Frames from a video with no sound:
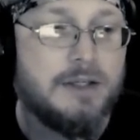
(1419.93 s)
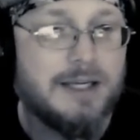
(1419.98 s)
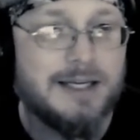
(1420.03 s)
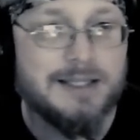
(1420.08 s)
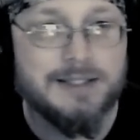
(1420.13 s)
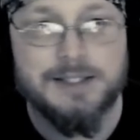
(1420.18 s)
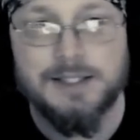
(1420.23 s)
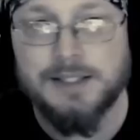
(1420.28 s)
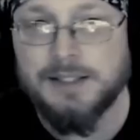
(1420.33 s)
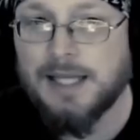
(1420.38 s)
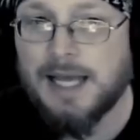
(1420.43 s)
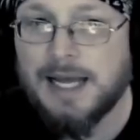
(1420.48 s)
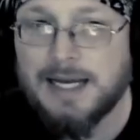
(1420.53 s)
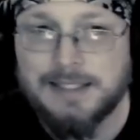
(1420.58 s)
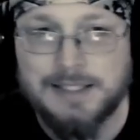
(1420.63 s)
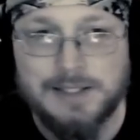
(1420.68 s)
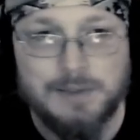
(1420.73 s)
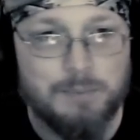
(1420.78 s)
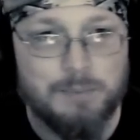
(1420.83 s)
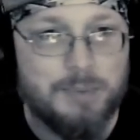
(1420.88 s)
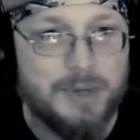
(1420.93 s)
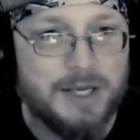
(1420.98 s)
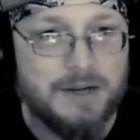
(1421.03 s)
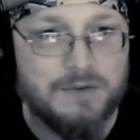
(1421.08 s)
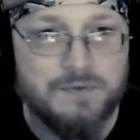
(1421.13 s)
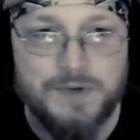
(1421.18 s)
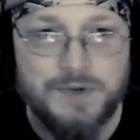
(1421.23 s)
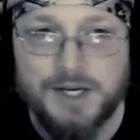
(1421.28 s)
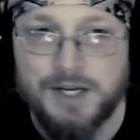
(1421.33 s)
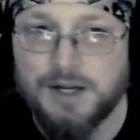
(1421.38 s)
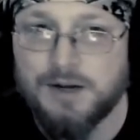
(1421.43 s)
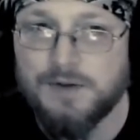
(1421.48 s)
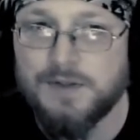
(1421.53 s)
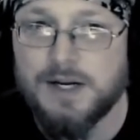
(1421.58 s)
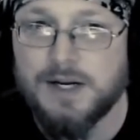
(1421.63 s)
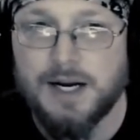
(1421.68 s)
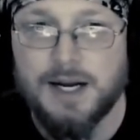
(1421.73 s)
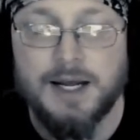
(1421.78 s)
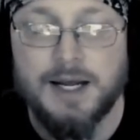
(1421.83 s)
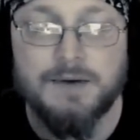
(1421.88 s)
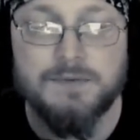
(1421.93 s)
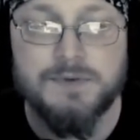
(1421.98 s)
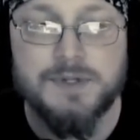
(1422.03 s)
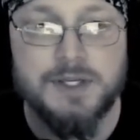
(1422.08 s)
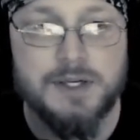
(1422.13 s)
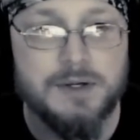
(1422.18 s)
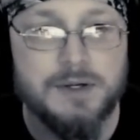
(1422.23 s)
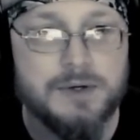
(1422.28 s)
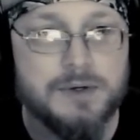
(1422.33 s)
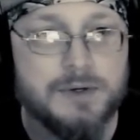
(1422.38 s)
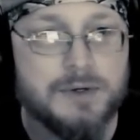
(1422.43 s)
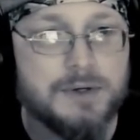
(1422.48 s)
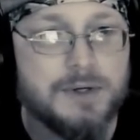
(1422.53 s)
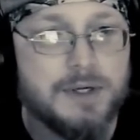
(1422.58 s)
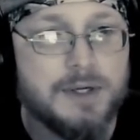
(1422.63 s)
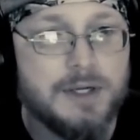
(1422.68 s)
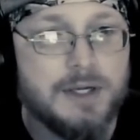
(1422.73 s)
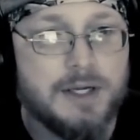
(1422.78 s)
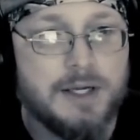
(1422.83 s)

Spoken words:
That's the last big video that I have to do,